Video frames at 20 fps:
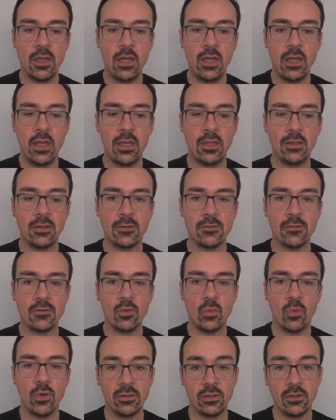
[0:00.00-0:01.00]
and that's the
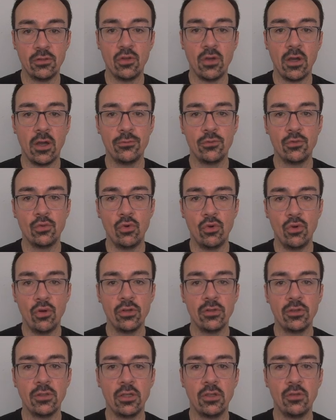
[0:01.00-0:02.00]
one that you have to
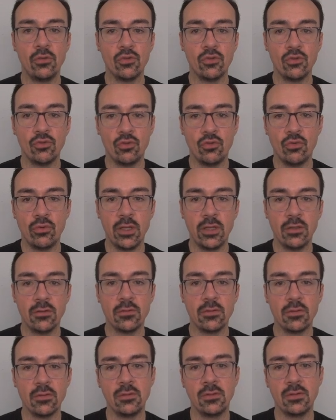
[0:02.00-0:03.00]
learn in order to
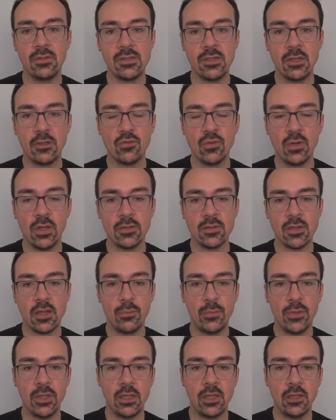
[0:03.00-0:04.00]
create decentralized
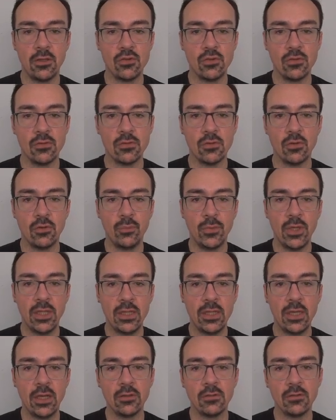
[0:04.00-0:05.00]
applications on
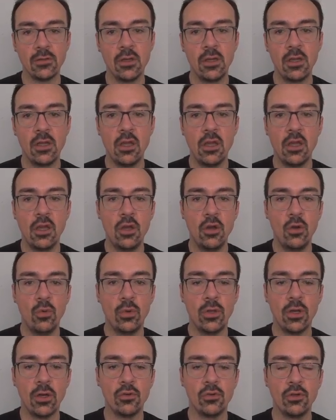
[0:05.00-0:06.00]
Midnight.
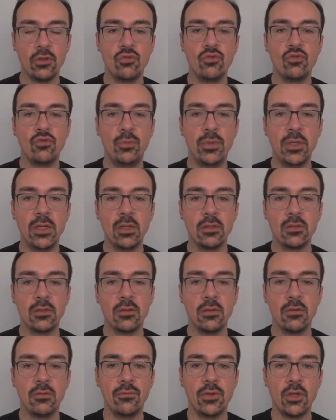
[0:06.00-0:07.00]
We are going to build
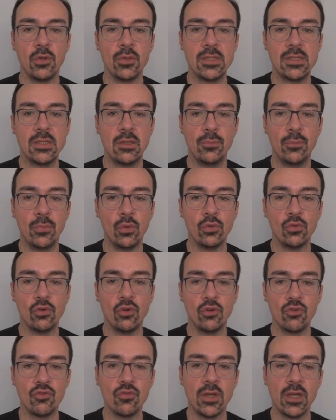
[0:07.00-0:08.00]
a very simple
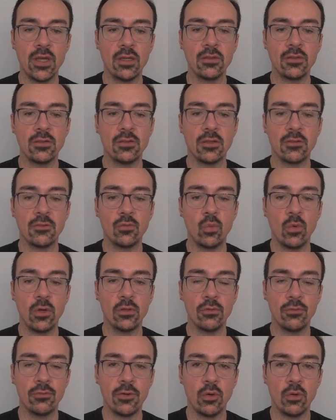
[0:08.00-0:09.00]
contract. That's one
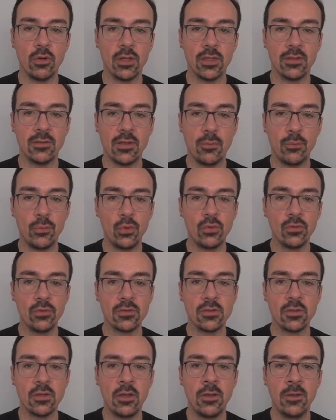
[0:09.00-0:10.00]
of our
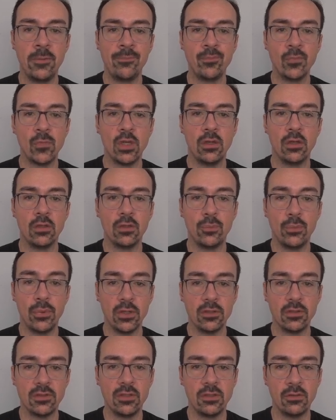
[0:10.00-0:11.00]
examples, the
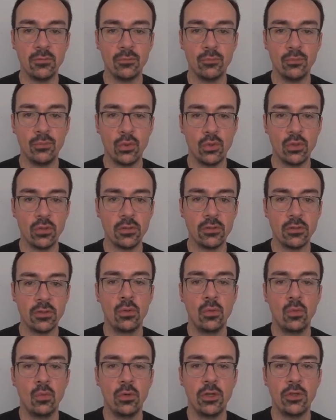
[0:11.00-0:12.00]
bulletin board,
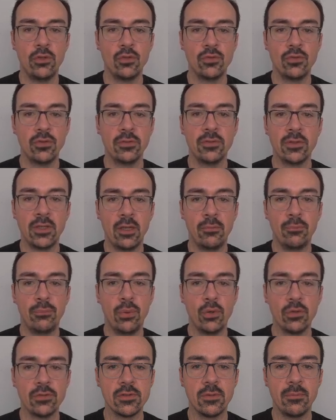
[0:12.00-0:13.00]
where users can
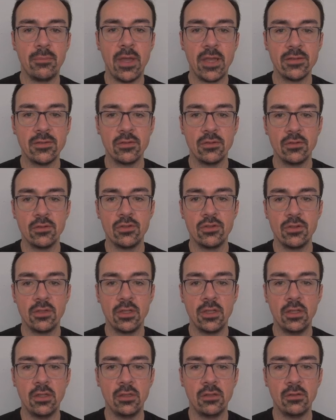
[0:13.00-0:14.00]
post a message
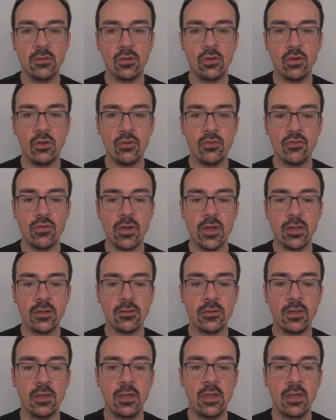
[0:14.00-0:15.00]
in the contract